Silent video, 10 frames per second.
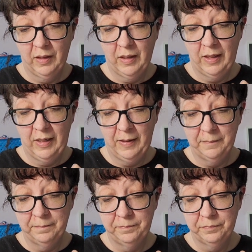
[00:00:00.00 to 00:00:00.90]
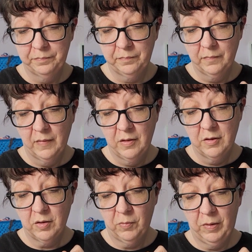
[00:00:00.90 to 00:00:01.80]

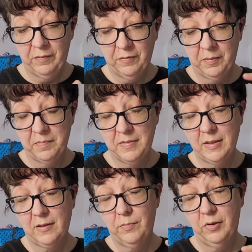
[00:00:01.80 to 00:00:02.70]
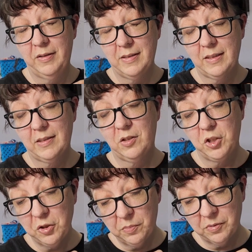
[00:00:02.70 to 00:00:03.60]
So I went from
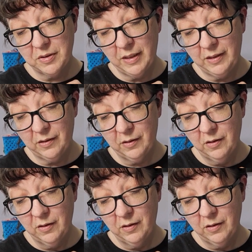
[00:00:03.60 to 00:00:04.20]
6.62%